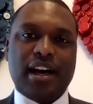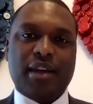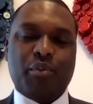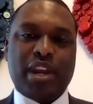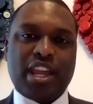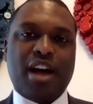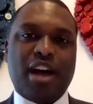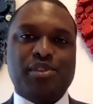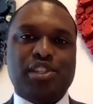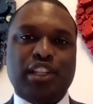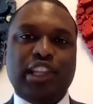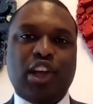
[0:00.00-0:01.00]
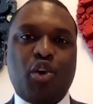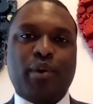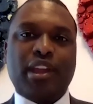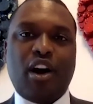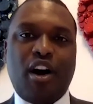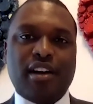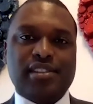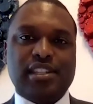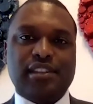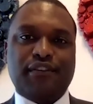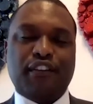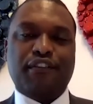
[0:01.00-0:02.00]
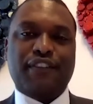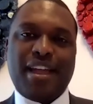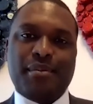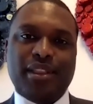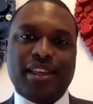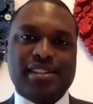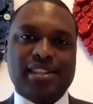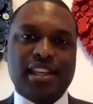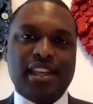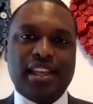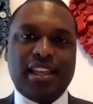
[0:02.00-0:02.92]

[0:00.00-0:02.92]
When it comes to lowering costs for families